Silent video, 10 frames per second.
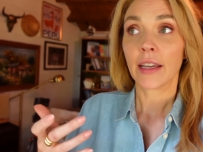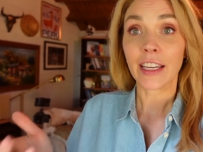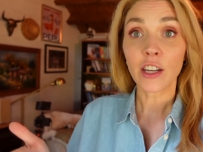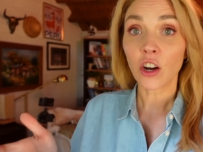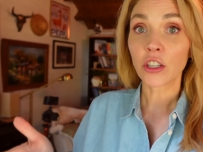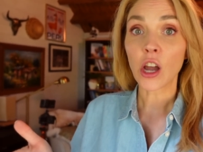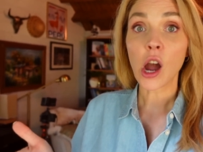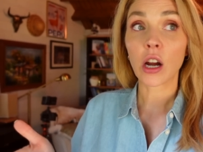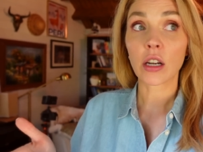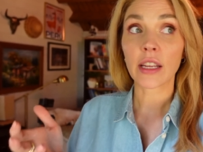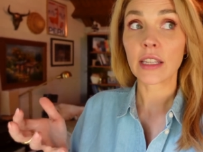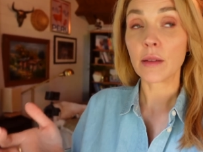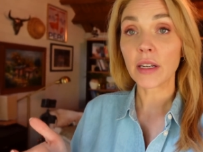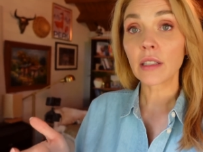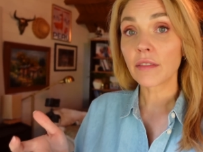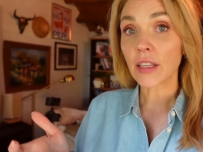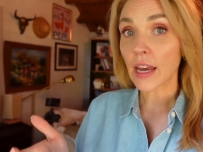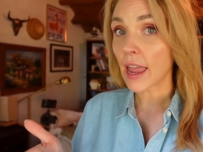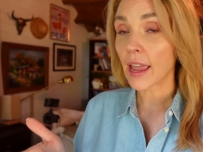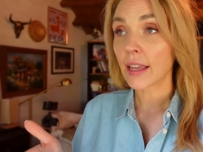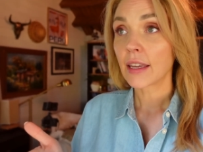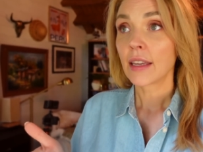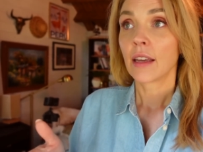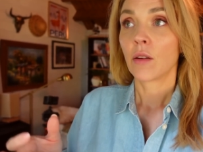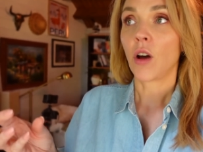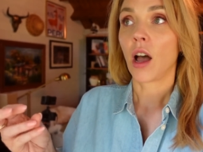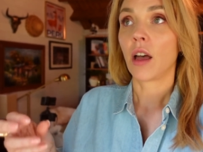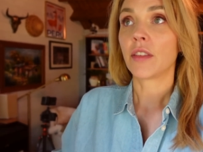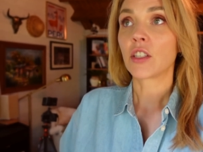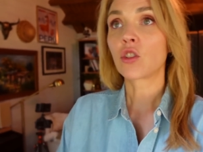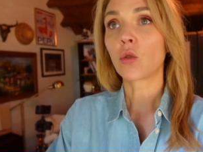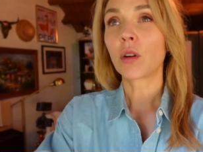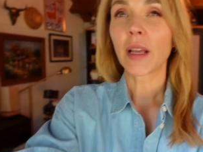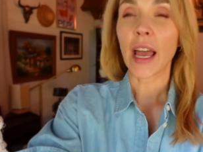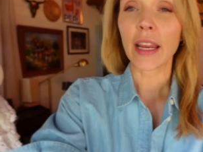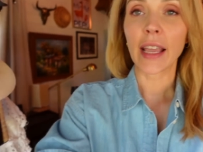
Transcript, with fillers: in our yard in the middle of the day. Uh, the storm kind of